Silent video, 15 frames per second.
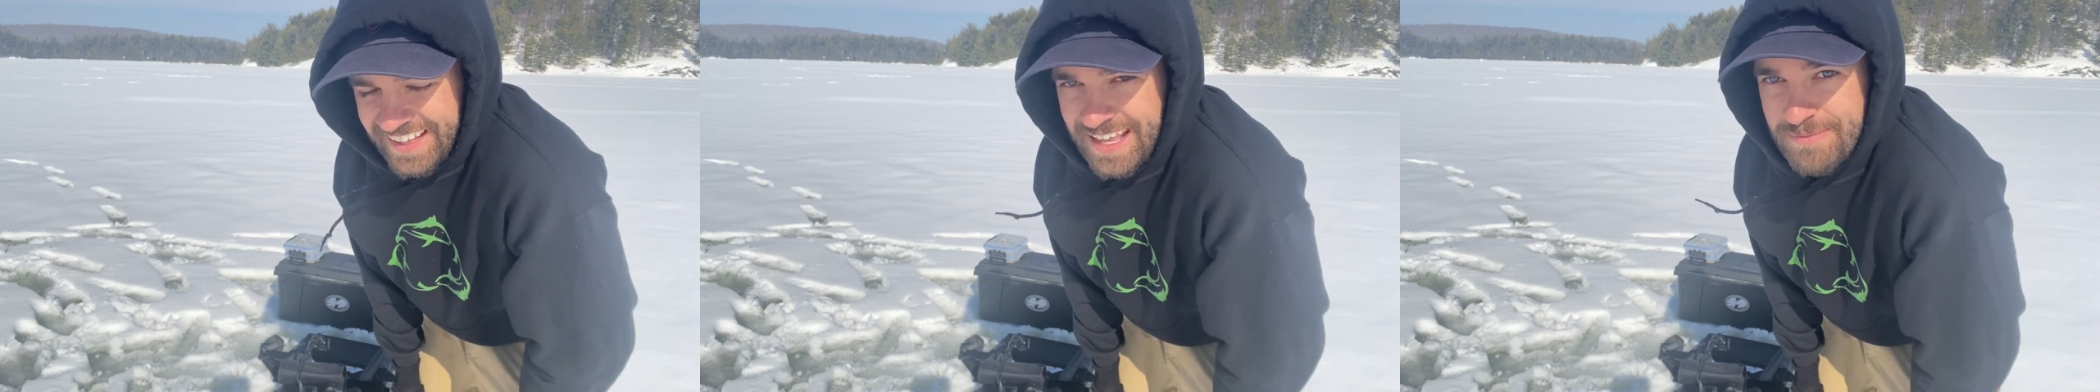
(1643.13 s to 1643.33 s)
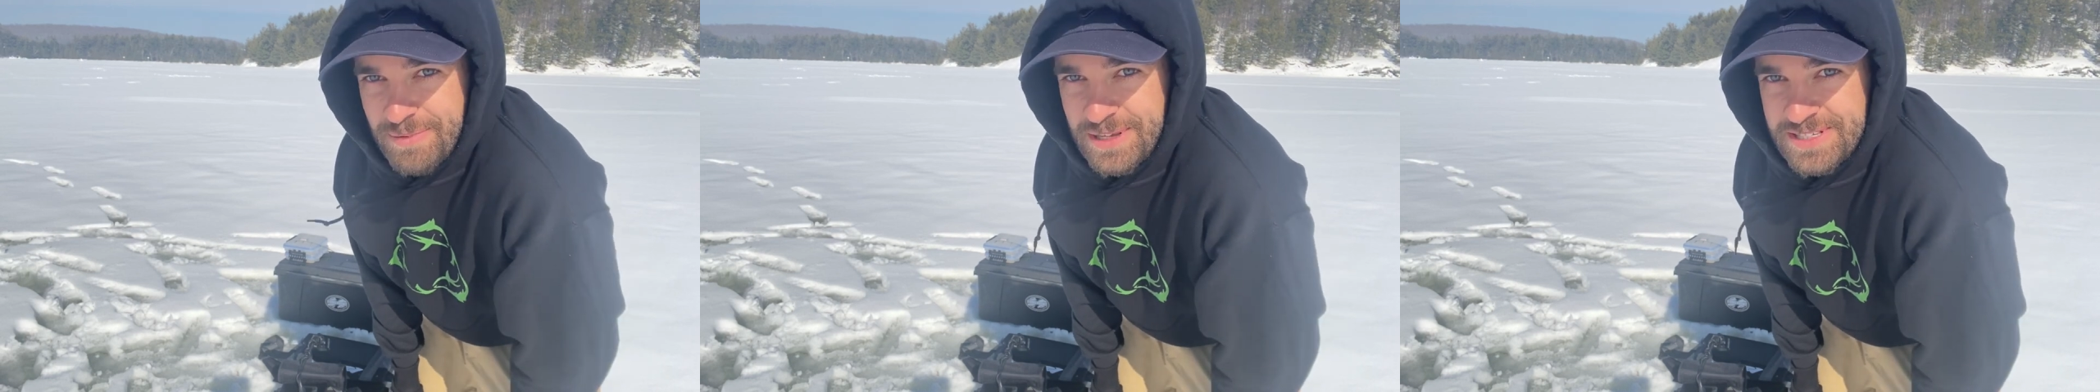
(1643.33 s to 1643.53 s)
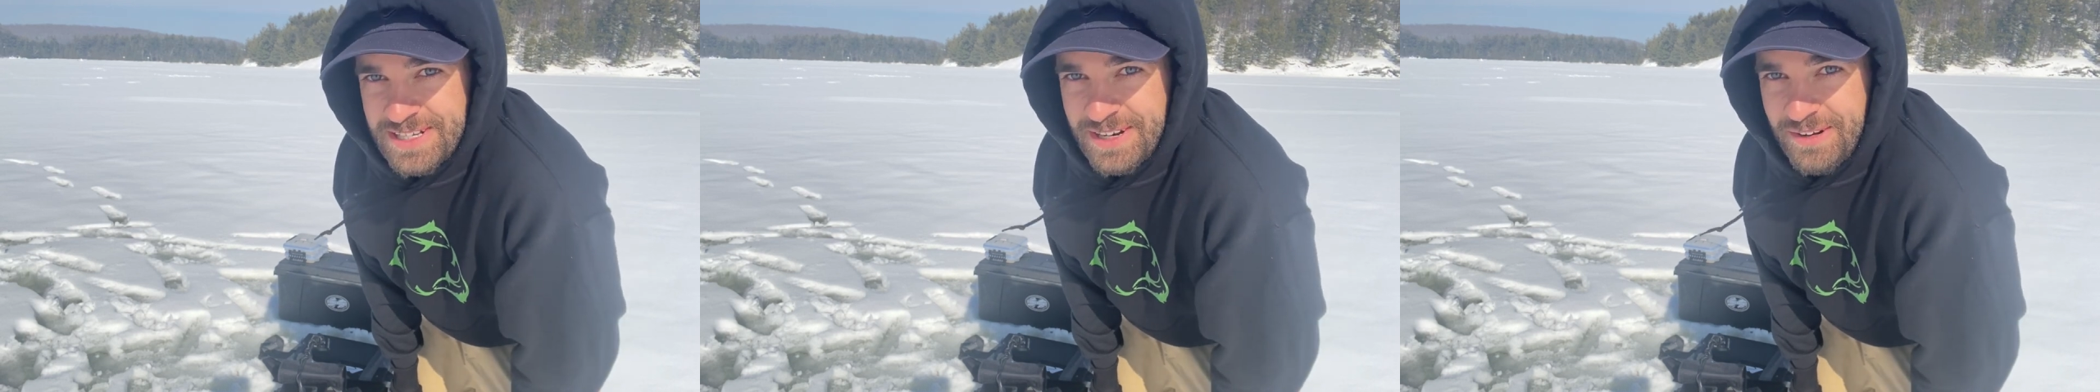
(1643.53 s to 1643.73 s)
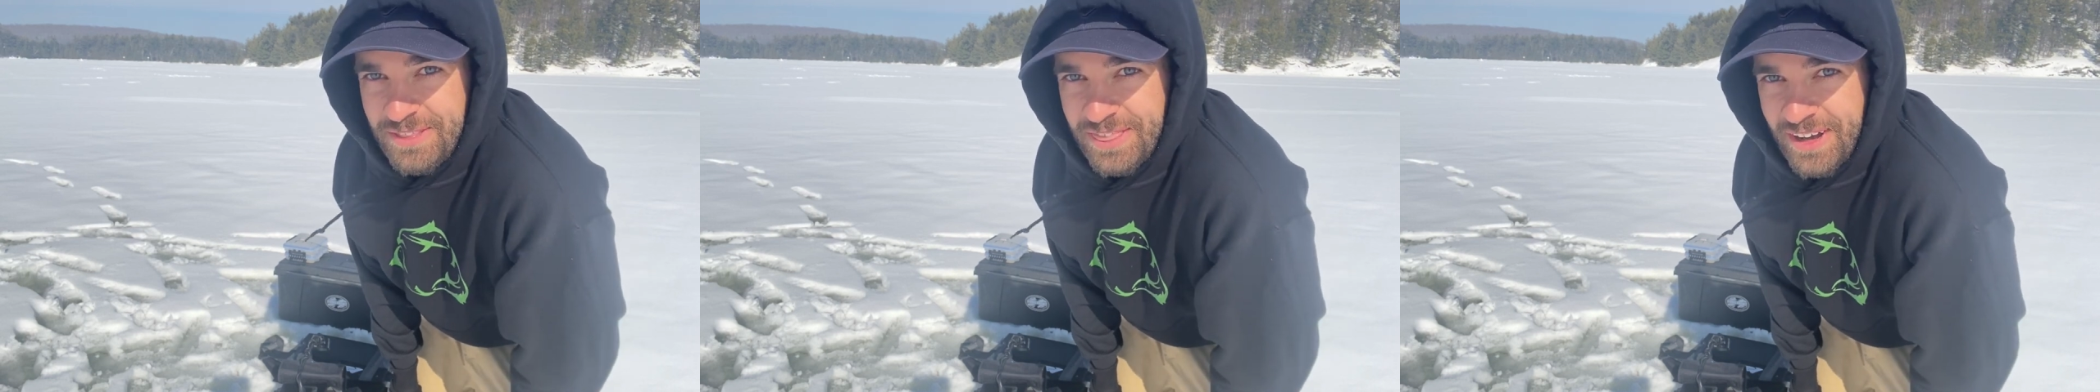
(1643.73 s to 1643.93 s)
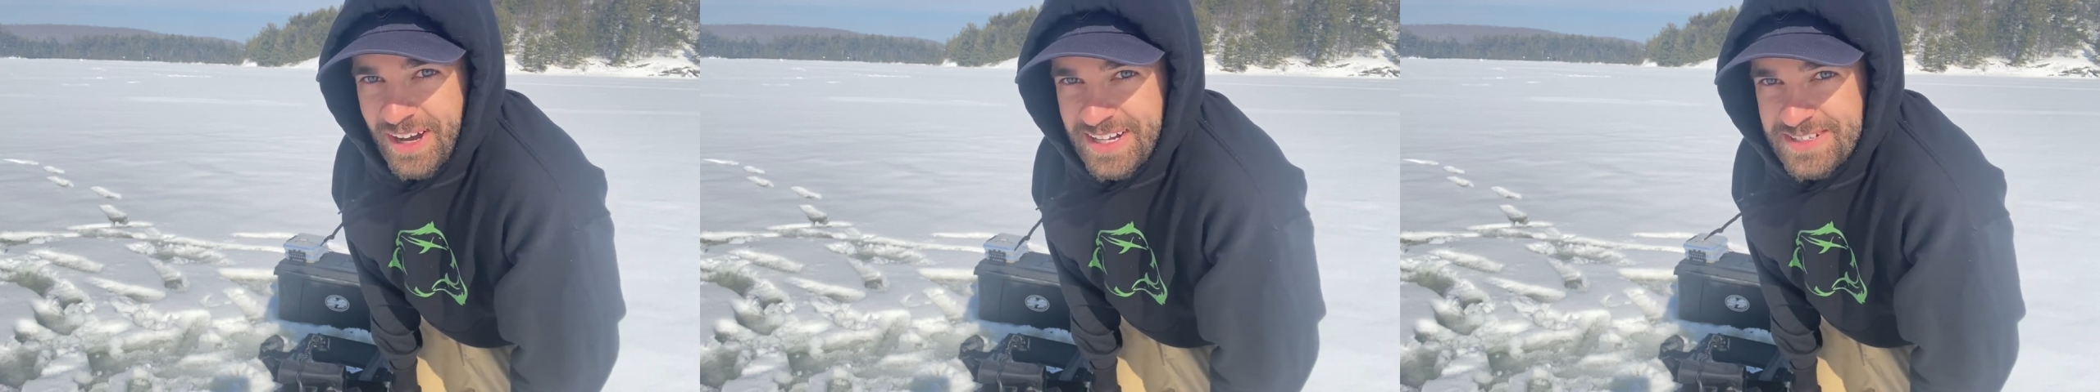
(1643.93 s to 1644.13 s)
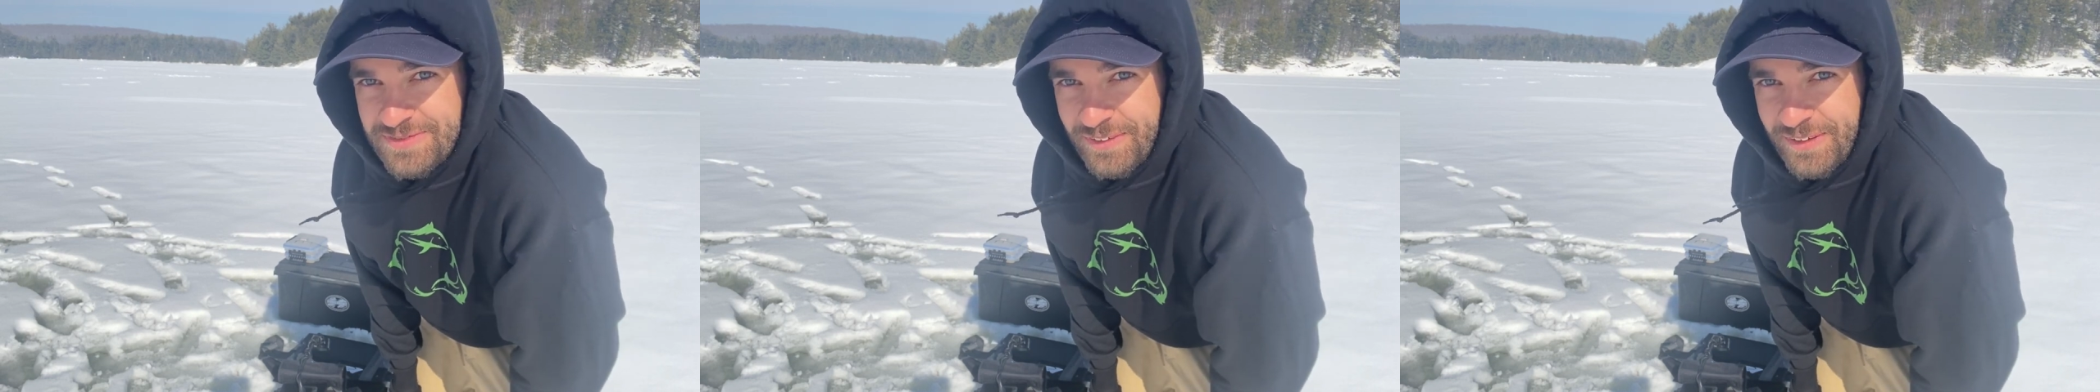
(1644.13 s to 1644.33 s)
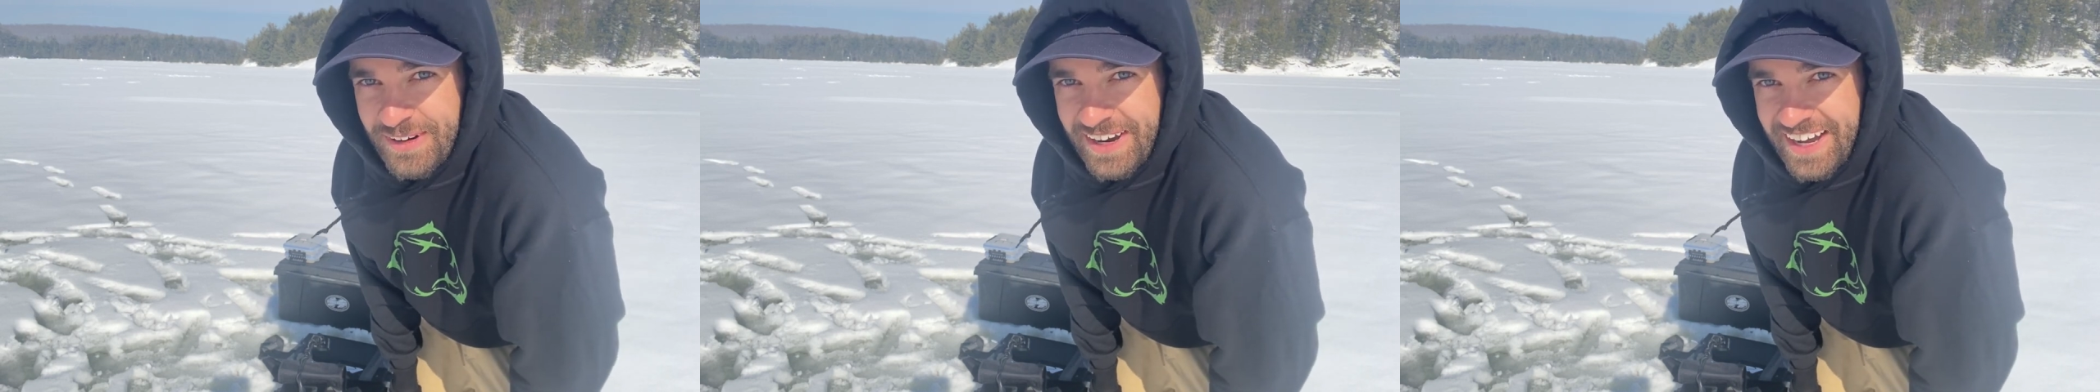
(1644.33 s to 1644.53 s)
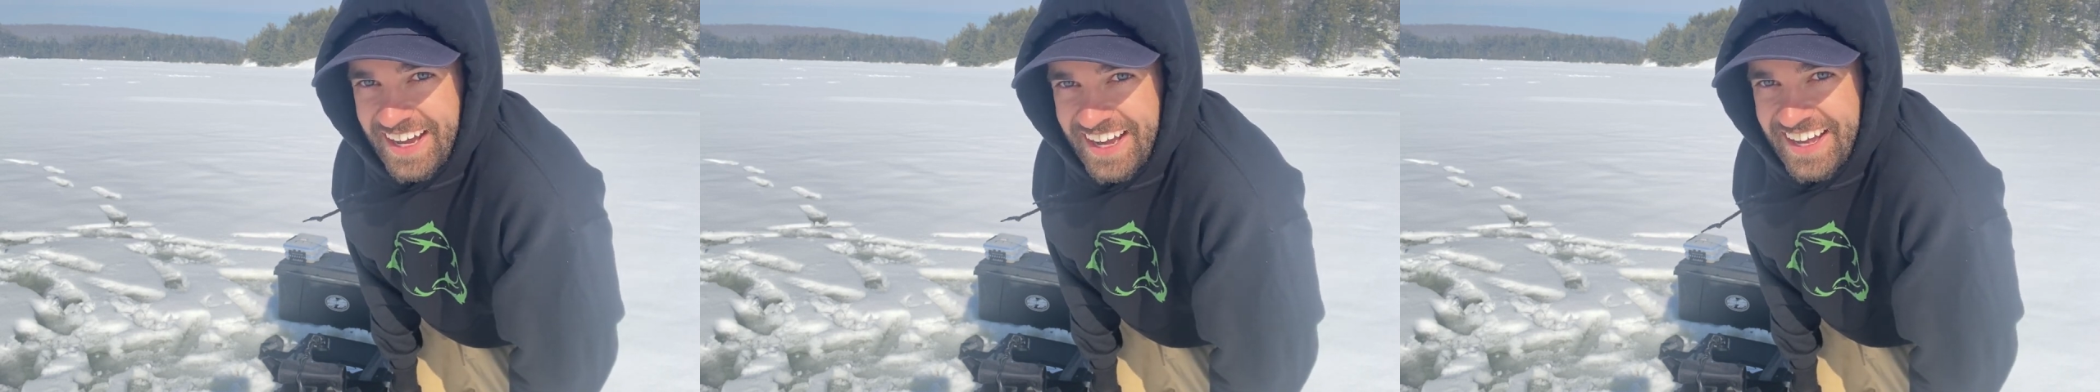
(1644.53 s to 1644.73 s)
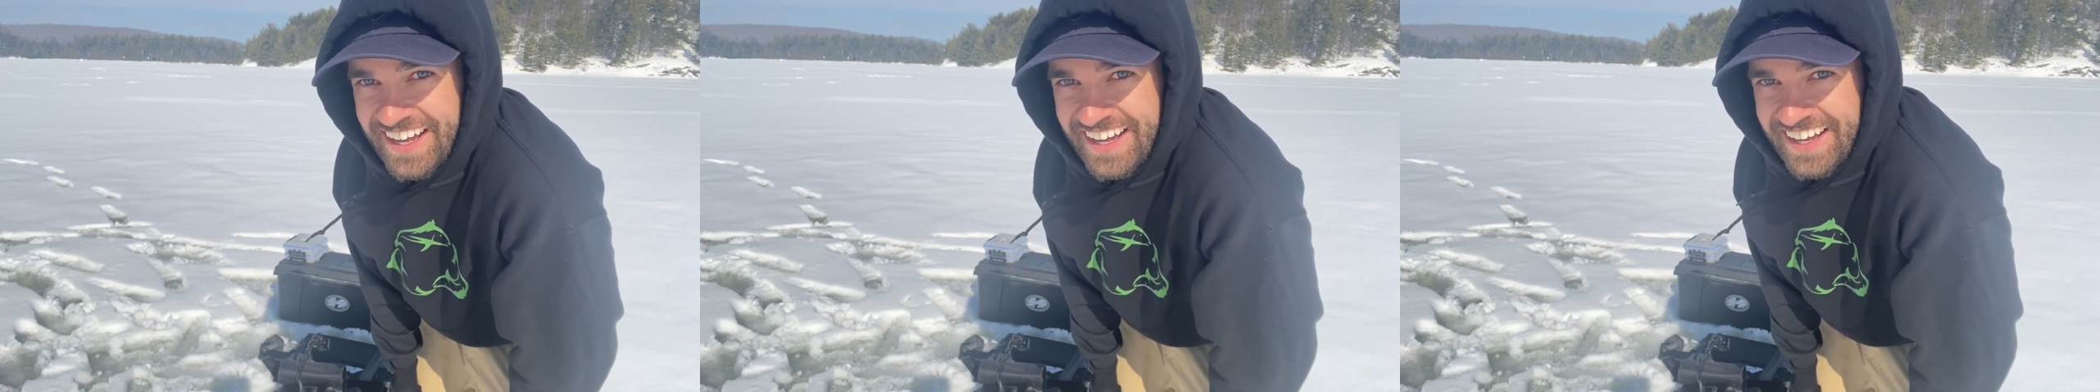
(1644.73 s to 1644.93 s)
keep us in your thoughts for uh,